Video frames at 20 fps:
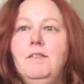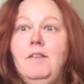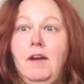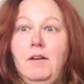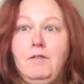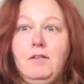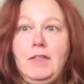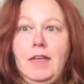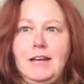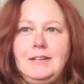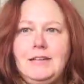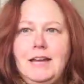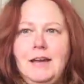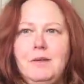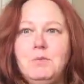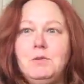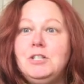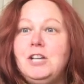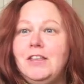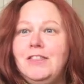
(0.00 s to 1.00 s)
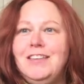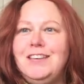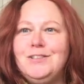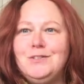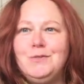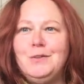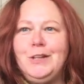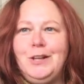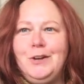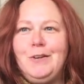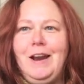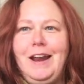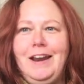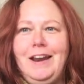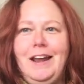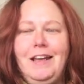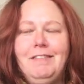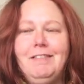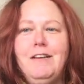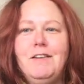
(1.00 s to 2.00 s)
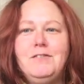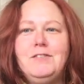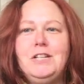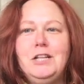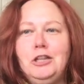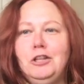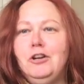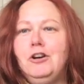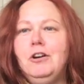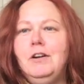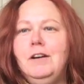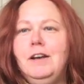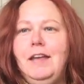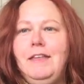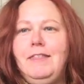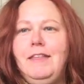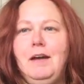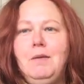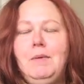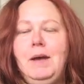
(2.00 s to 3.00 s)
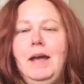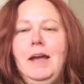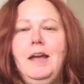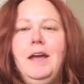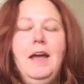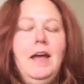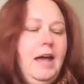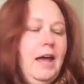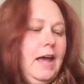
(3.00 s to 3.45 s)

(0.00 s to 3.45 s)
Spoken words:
for that time, which I think is really great. I love to learn in that way.